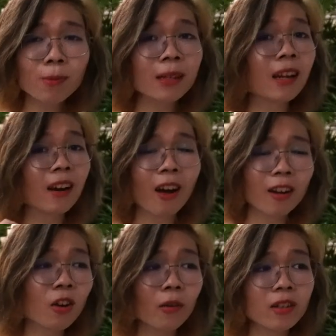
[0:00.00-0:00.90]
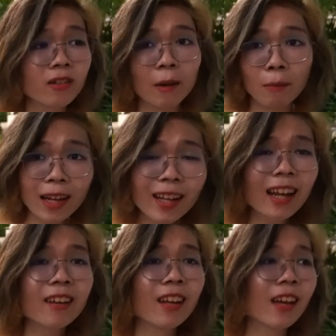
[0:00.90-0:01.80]
but they are not going to admit it,
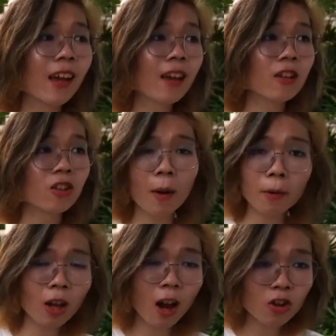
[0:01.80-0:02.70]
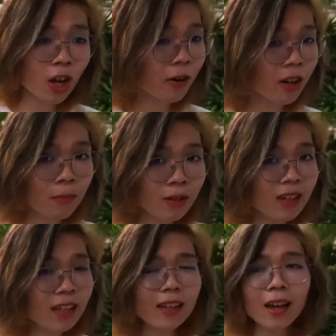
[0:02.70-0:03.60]
and they sabotage our
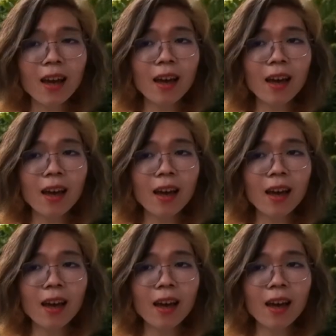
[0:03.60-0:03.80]
community,